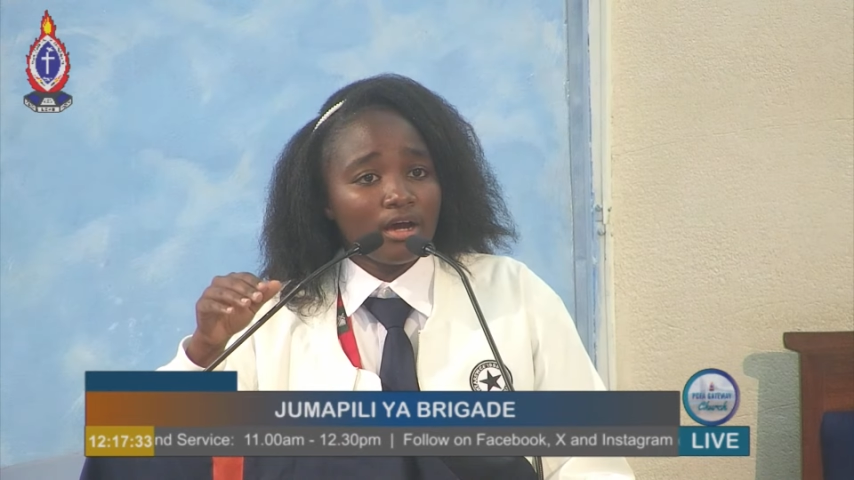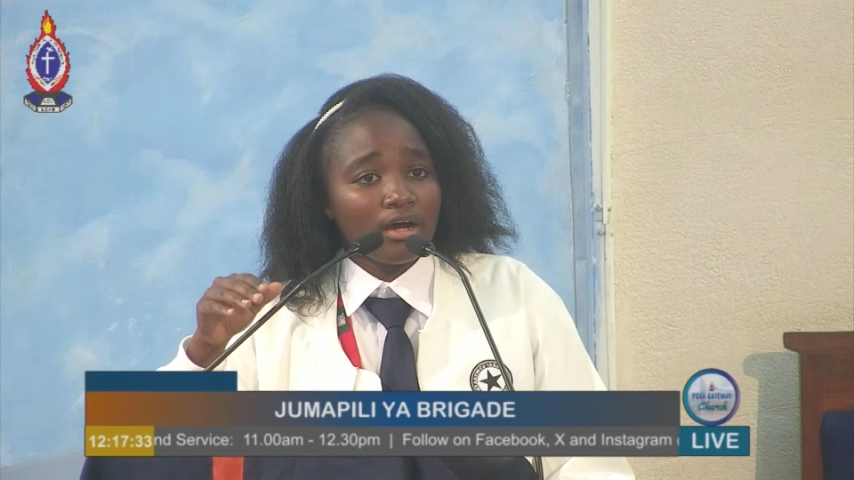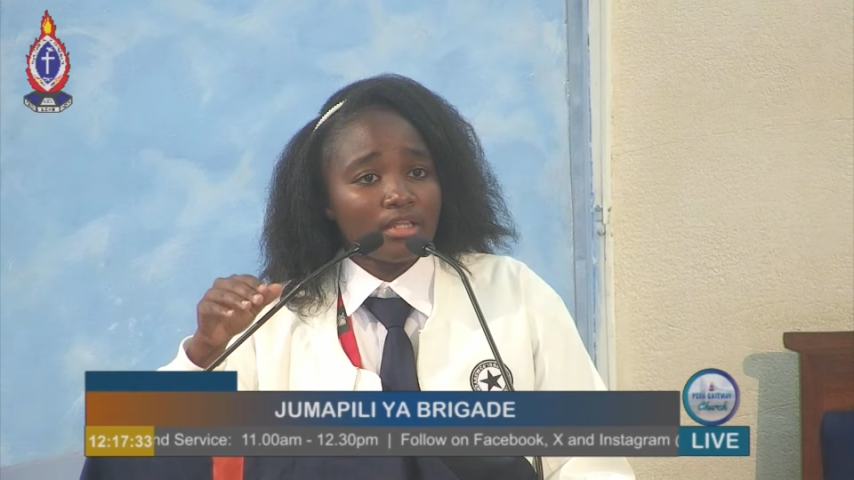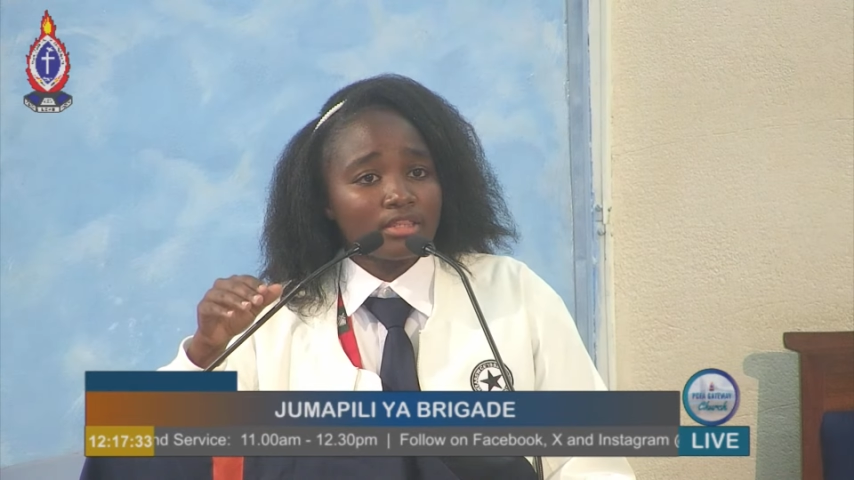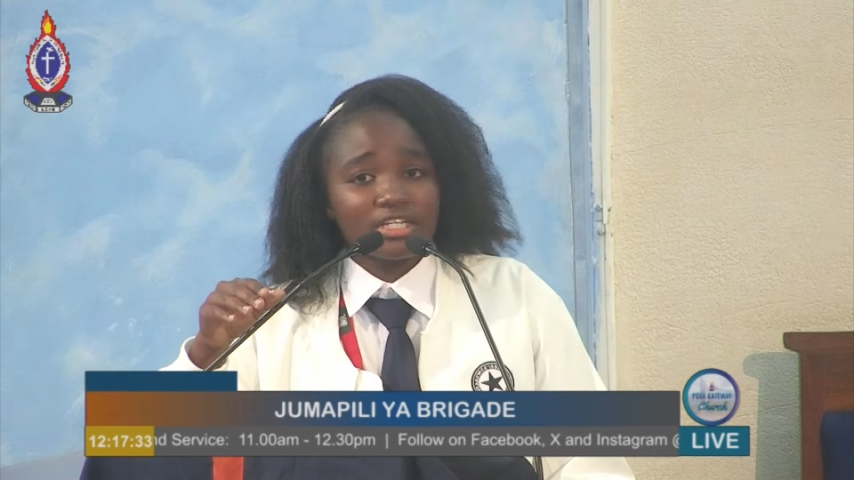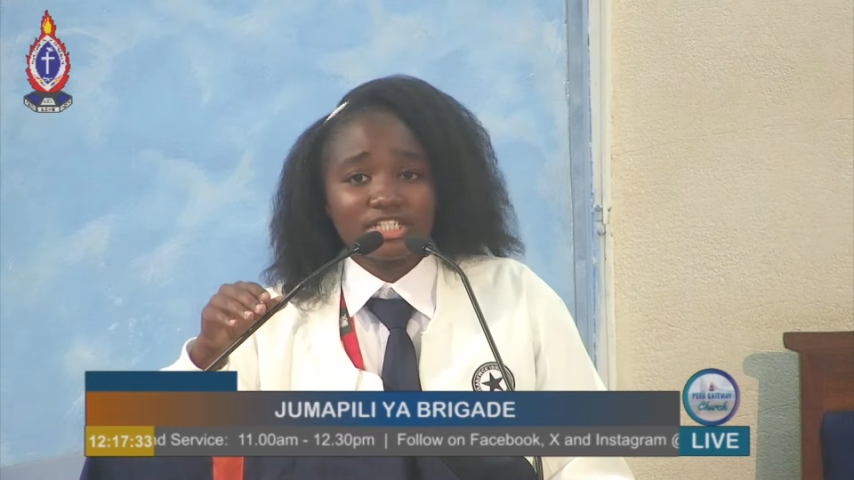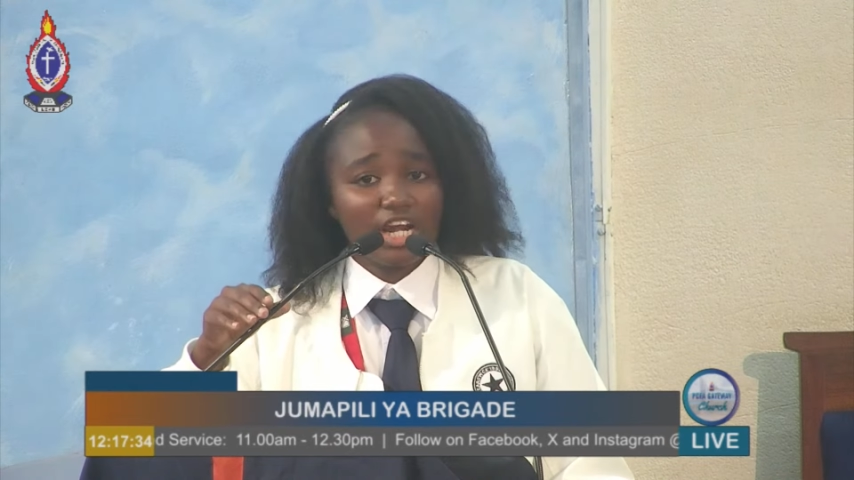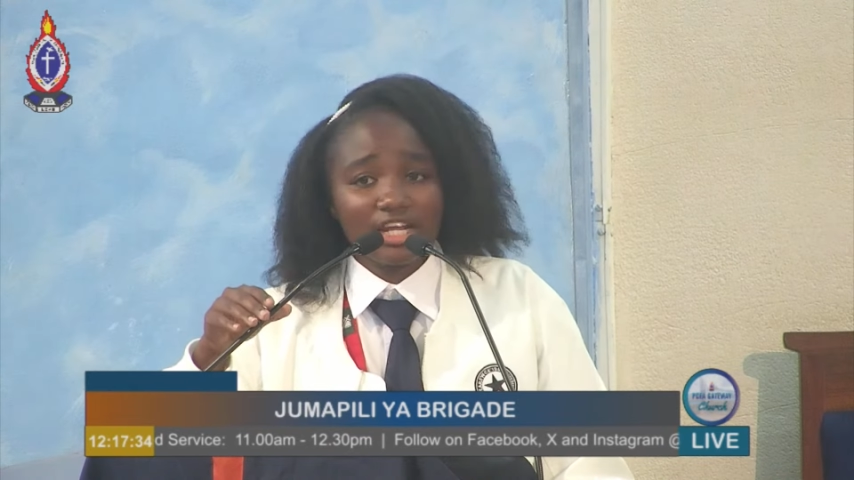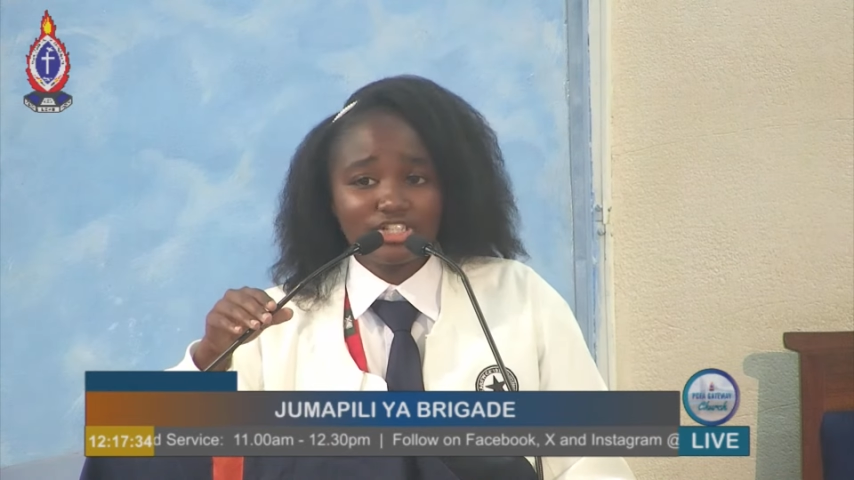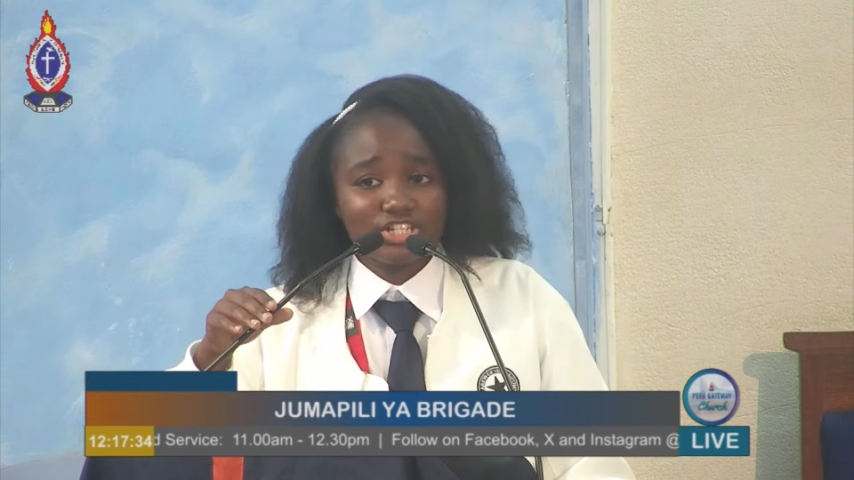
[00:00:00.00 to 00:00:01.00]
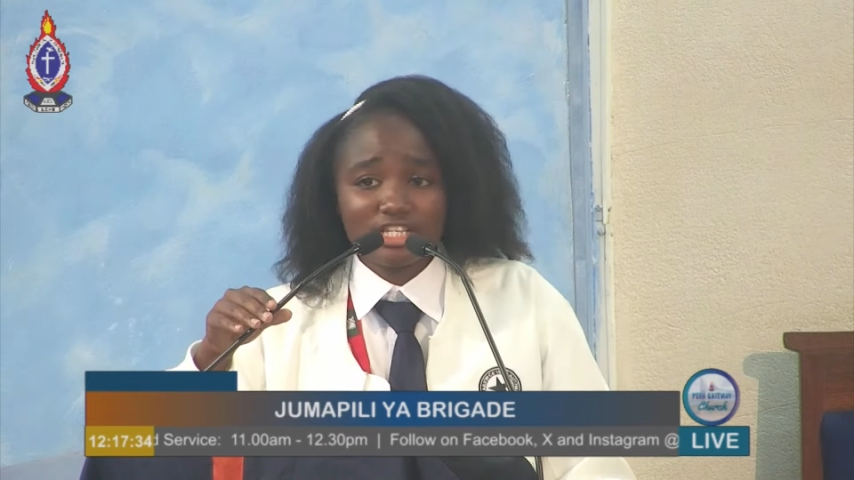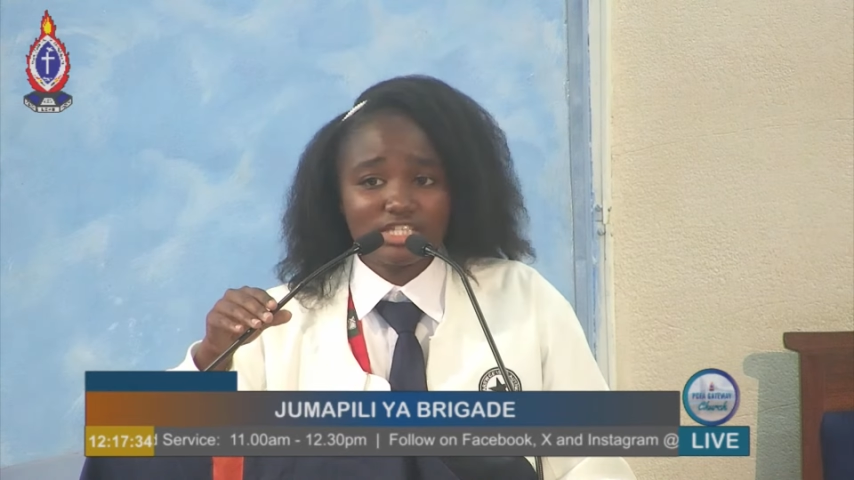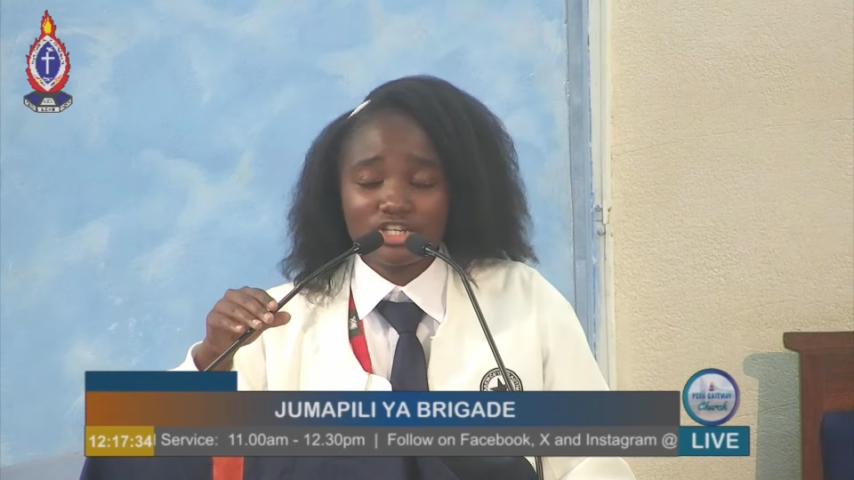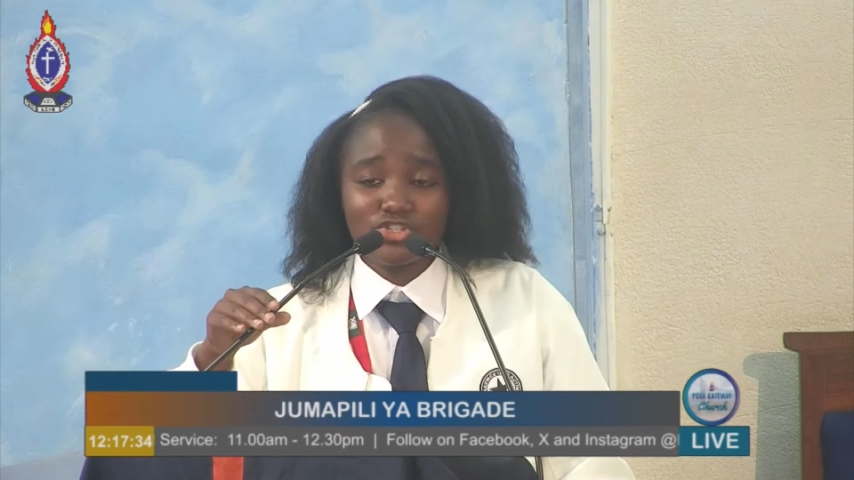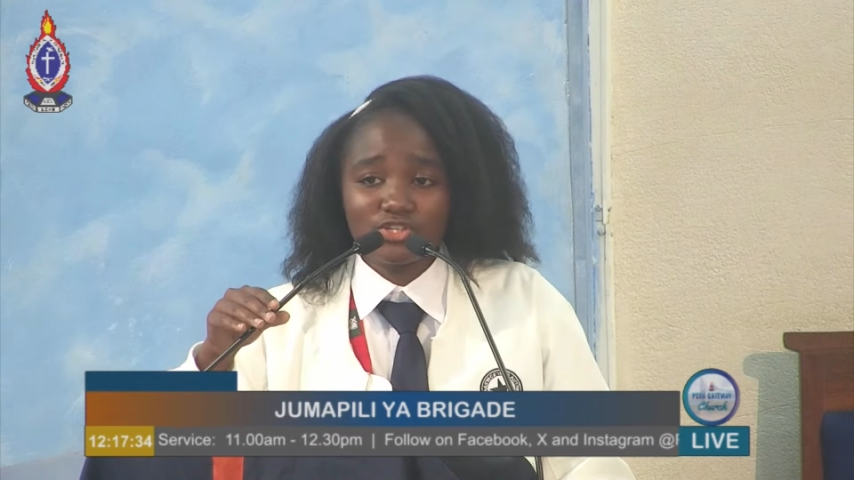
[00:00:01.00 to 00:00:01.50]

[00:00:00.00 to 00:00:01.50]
The challenges that you're